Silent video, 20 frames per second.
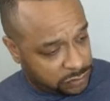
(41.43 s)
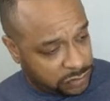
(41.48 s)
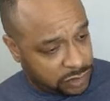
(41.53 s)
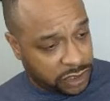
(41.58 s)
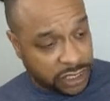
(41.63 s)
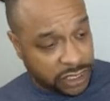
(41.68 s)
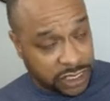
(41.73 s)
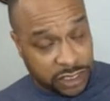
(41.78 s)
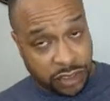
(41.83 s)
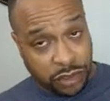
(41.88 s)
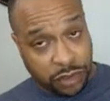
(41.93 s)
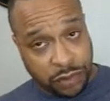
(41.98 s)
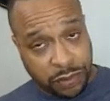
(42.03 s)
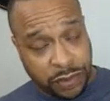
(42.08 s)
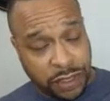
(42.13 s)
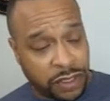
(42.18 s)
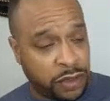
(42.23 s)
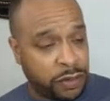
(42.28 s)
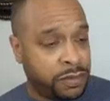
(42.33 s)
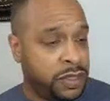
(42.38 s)
You're going to get 2 to
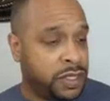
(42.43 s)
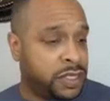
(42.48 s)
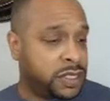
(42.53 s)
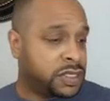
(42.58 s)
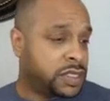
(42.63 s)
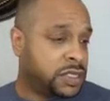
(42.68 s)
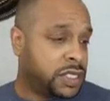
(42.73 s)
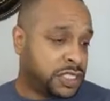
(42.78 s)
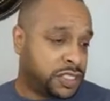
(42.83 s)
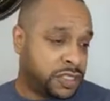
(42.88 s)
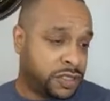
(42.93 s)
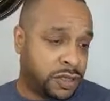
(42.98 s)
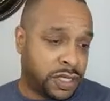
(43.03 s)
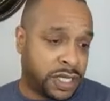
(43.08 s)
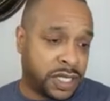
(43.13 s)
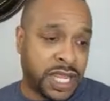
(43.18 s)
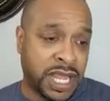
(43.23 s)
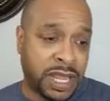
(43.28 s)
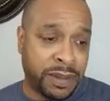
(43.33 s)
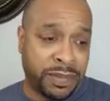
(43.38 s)
3 notebooks that you're
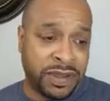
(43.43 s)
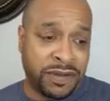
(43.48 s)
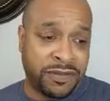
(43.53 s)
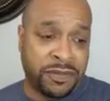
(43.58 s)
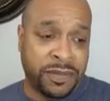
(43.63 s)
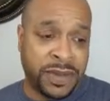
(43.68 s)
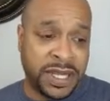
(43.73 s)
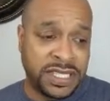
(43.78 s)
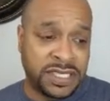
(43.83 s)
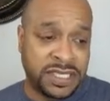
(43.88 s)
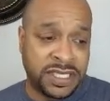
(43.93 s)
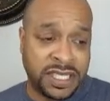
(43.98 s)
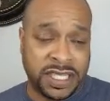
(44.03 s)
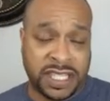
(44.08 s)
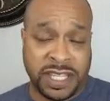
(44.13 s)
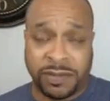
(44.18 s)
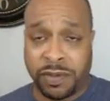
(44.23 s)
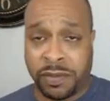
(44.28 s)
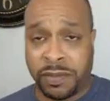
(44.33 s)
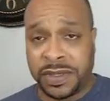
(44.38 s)
going to copy information
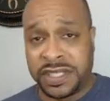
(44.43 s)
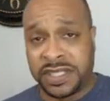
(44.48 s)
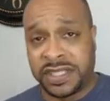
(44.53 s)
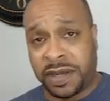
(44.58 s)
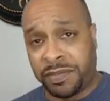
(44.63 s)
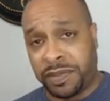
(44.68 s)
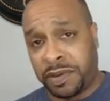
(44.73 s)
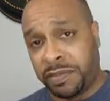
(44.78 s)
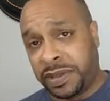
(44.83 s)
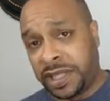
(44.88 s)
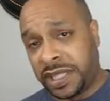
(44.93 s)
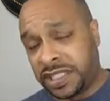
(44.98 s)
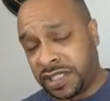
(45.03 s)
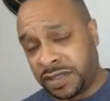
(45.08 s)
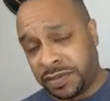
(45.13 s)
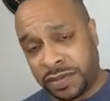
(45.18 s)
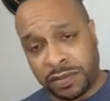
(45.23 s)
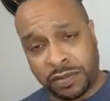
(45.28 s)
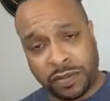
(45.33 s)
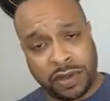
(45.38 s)
and keep them in separate
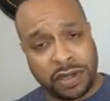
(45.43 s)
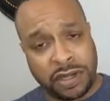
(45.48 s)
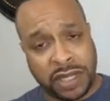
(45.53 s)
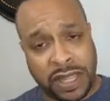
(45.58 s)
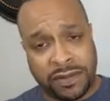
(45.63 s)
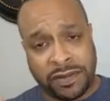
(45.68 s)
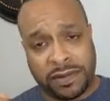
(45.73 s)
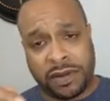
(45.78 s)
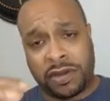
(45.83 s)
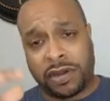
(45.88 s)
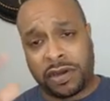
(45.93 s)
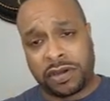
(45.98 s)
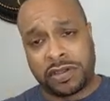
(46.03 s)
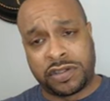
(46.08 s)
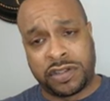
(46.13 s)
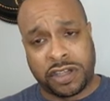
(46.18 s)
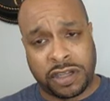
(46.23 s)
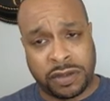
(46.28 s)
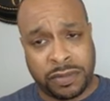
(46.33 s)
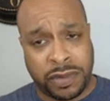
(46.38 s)
places. But we're going to have a longer
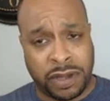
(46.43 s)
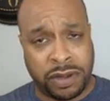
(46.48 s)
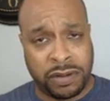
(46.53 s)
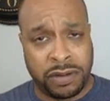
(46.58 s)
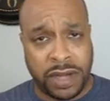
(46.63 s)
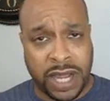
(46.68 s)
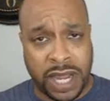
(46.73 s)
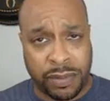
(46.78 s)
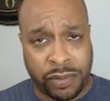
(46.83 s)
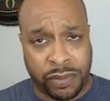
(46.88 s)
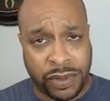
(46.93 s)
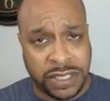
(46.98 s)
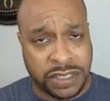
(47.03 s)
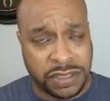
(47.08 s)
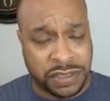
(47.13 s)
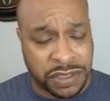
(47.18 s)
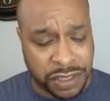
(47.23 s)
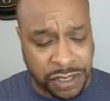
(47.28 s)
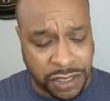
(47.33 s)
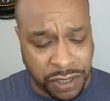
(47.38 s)
talk about
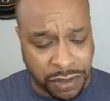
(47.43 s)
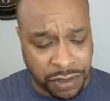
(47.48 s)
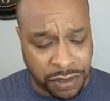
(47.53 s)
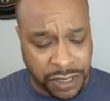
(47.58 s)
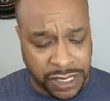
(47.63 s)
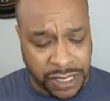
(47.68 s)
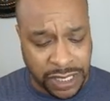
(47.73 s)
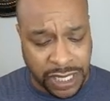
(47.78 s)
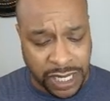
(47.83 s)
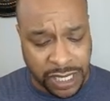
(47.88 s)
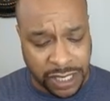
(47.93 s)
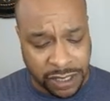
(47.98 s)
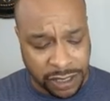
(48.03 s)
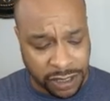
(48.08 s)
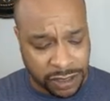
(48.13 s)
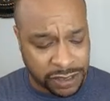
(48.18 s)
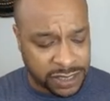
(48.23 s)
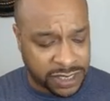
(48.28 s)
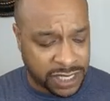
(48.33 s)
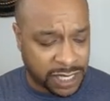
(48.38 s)
operational security at
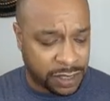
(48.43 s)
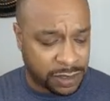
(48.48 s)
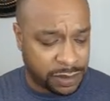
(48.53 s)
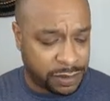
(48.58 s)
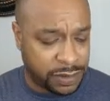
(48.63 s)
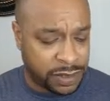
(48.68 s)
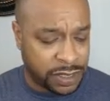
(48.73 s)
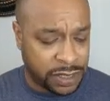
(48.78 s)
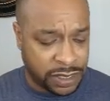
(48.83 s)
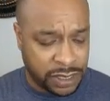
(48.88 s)
another time.